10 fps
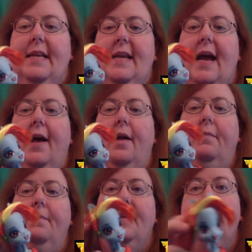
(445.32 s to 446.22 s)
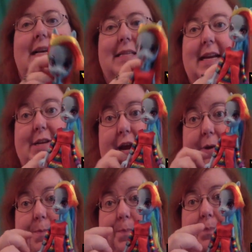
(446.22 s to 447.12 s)
can tell, yes and
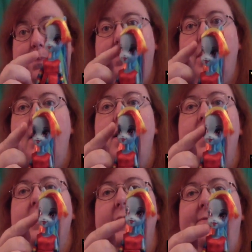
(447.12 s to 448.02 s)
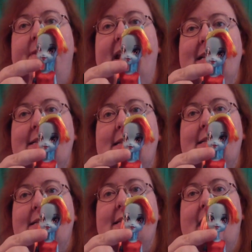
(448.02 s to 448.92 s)
no. The face
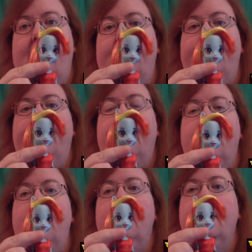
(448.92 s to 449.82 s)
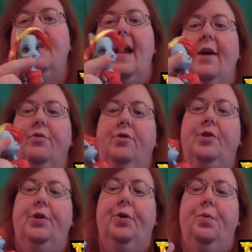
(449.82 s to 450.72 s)
itself, down
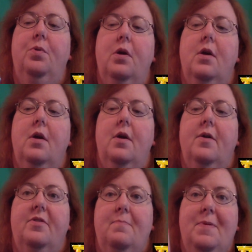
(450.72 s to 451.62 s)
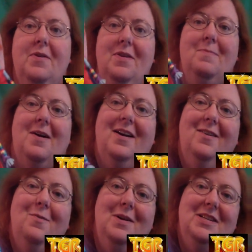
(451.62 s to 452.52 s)
to the beauty
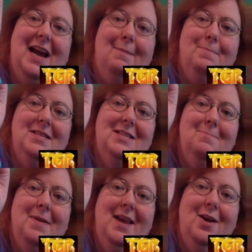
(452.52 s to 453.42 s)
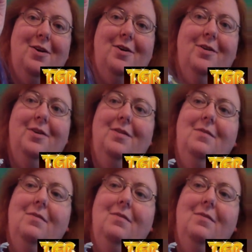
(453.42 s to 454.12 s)
mark, which happens to be her